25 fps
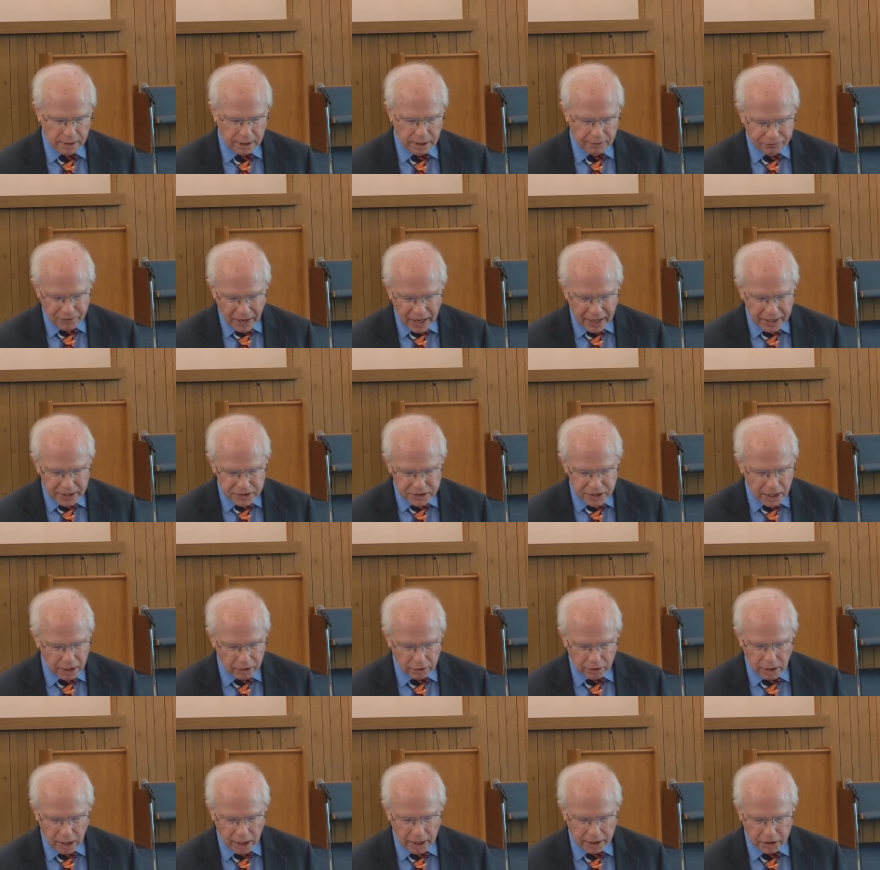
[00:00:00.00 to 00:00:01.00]
If that is
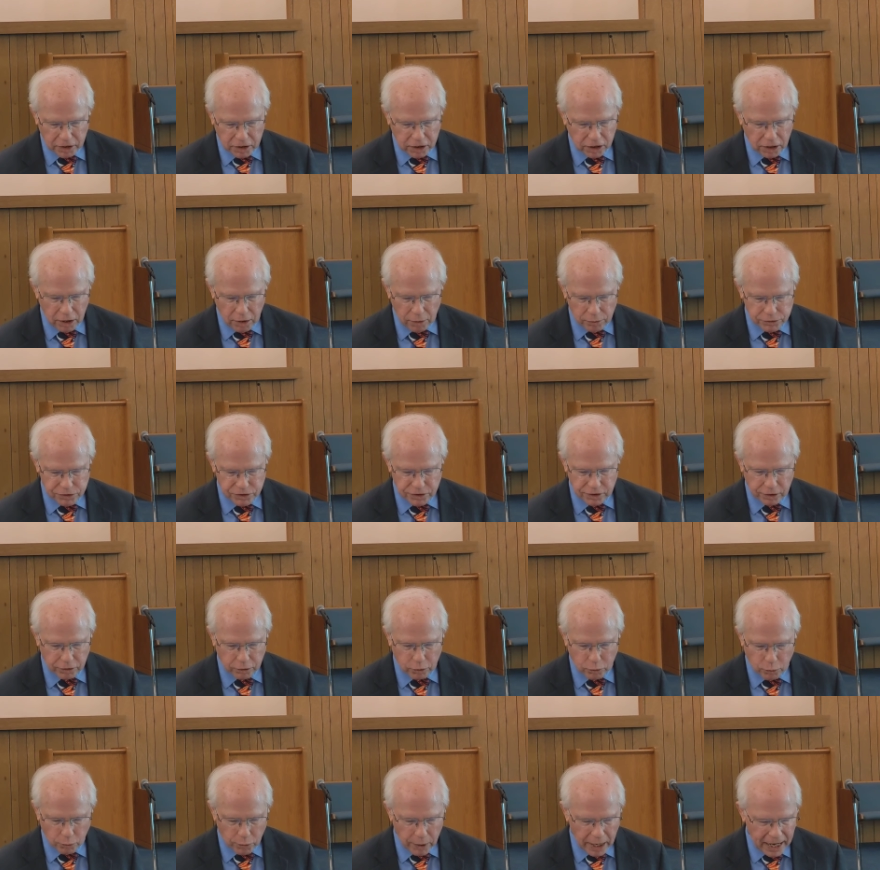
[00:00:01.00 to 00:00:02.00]
how God clothes the
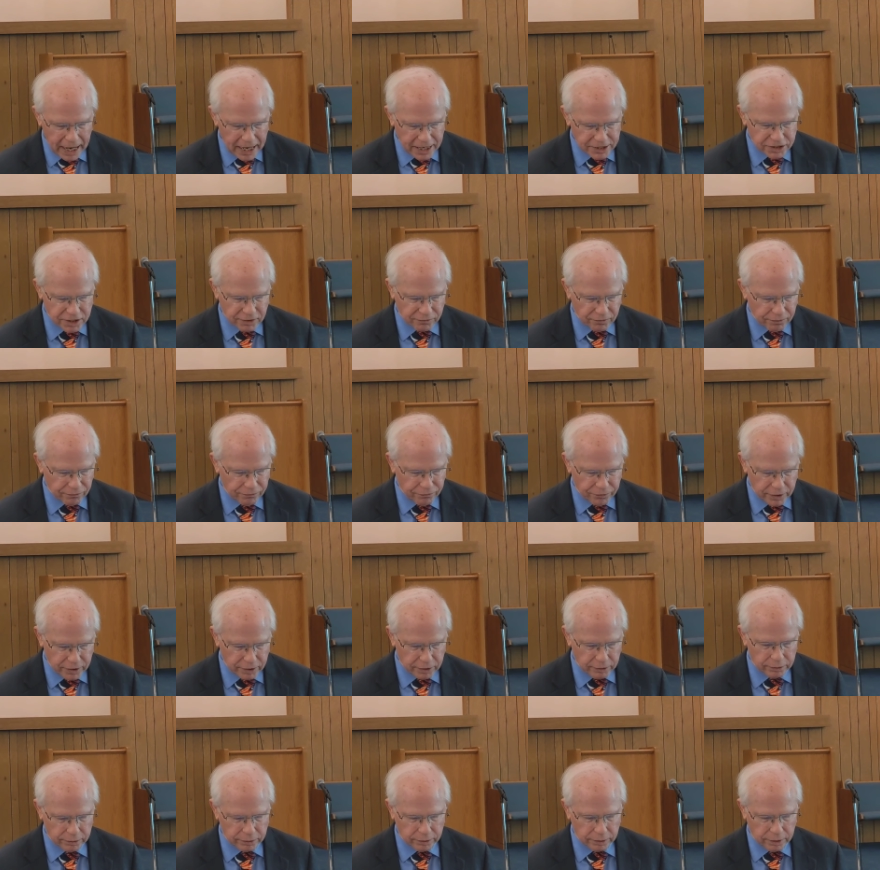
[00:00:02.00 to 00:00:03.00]
grass of the
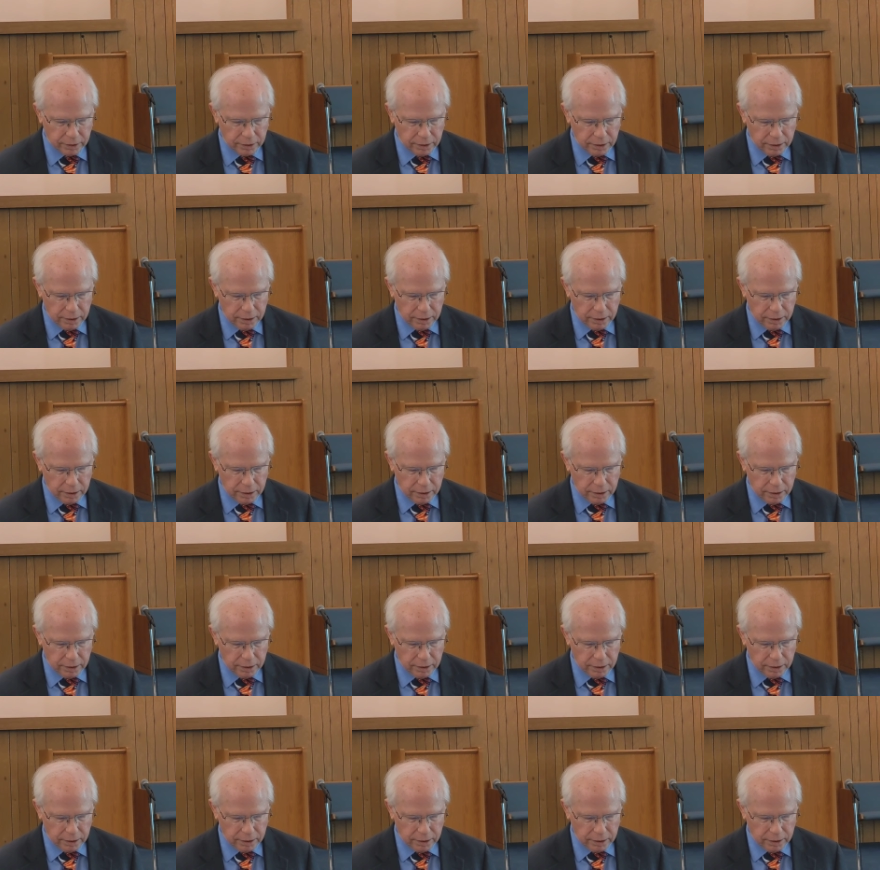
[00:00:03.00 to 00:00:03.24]
field,